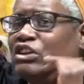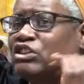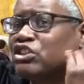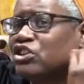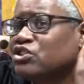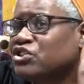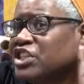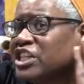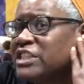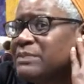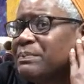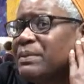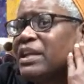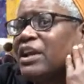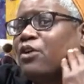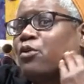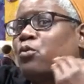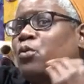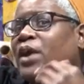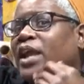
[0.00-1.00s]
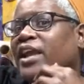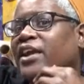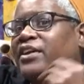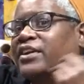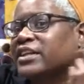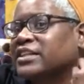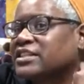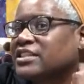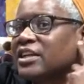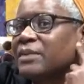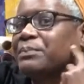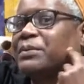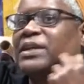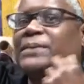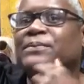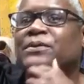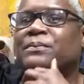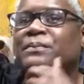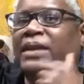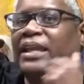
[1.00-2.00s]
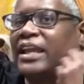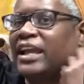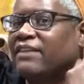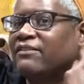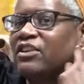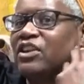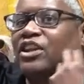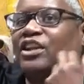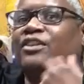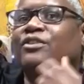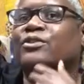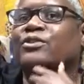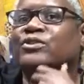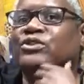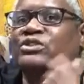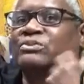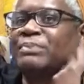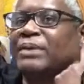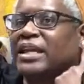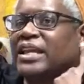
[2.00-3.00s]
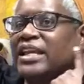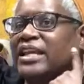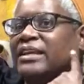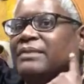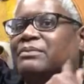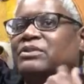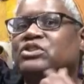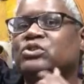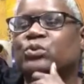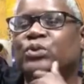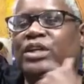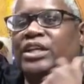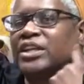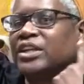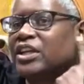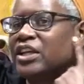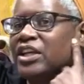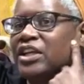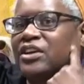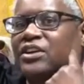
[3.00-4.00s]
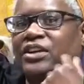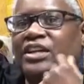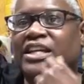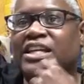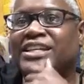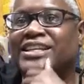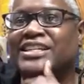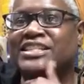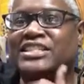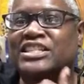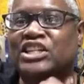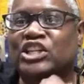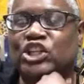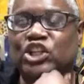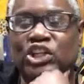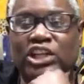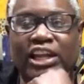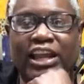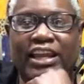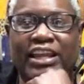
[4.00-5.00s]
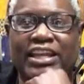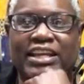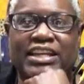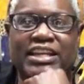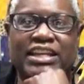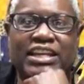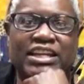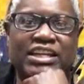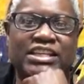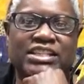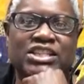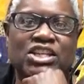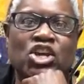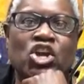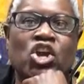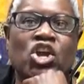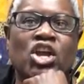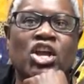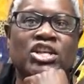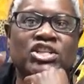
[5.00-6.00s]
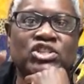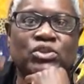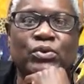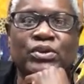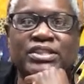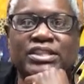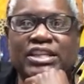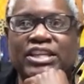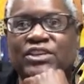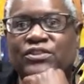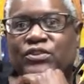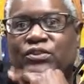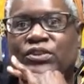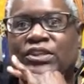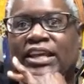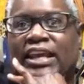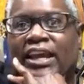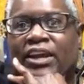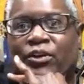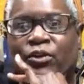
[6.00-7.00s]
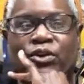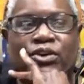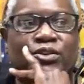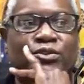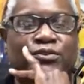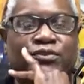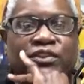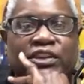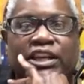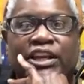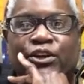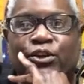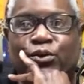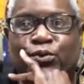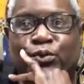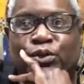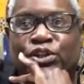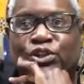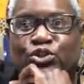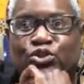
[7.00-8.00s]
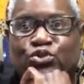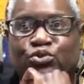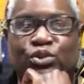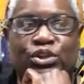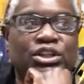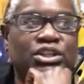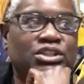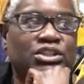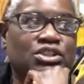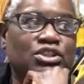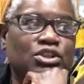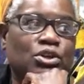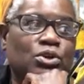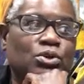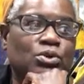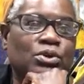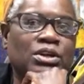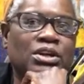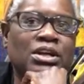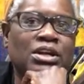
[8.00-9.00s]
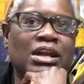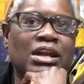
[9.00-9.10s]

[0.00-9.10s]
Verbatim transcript: so just be aware that some people may have a longer span between here it doesn't look like he does so it's either that or the flannel really shrunk so